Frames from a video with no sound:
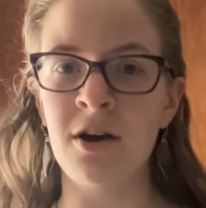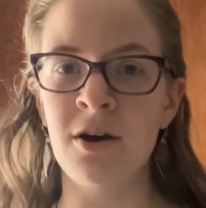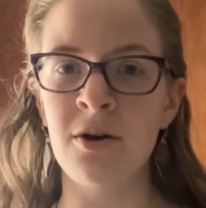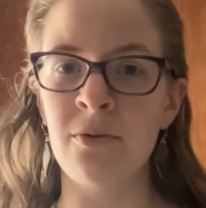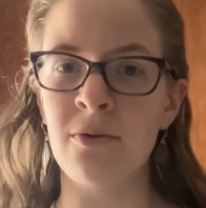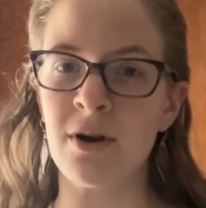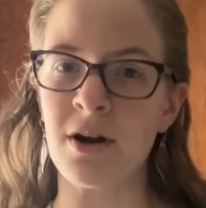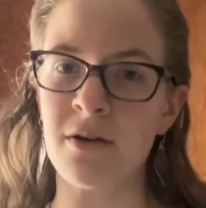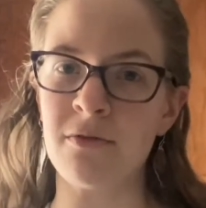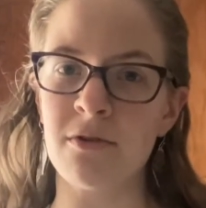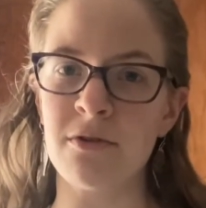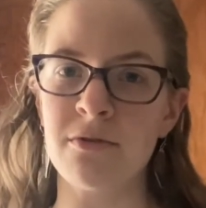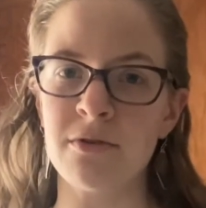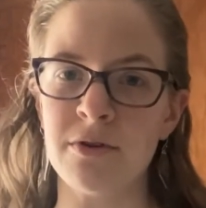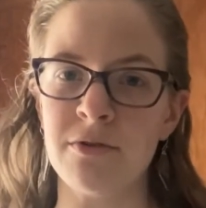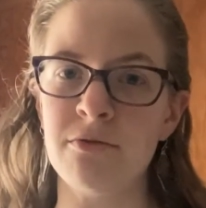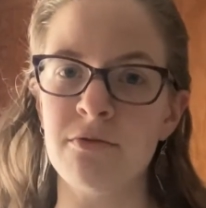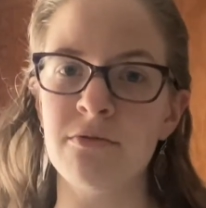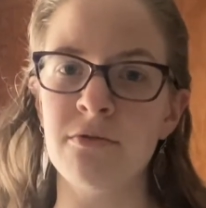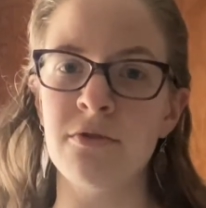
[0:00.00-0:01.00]
whenever we
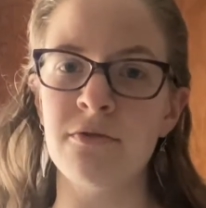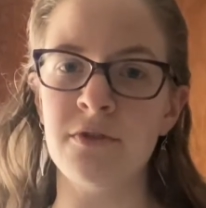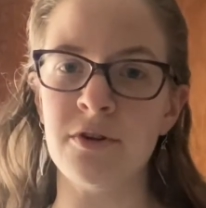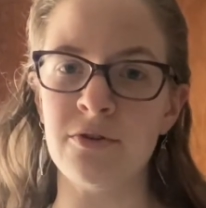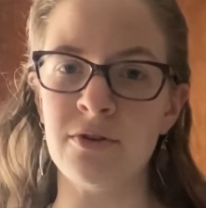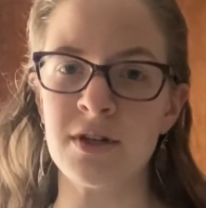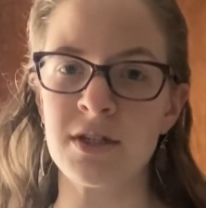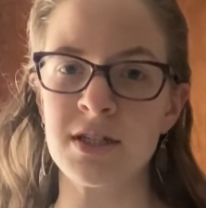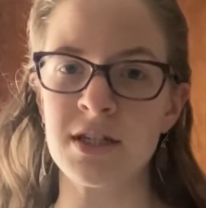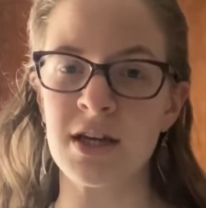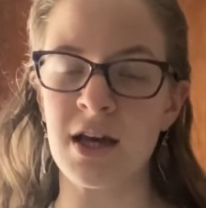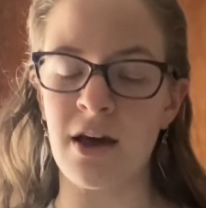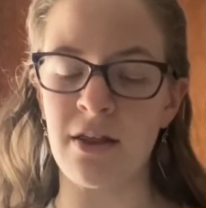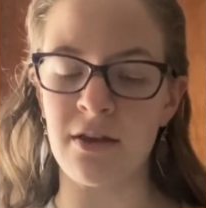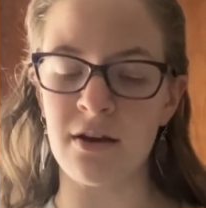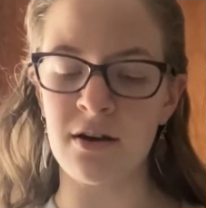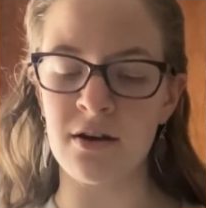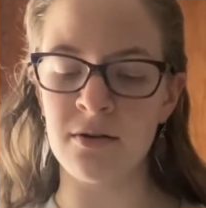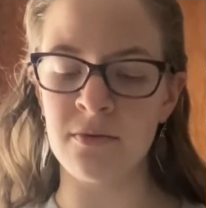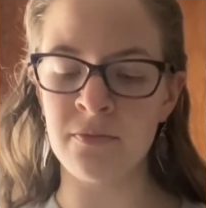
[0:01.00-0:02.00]
review it together.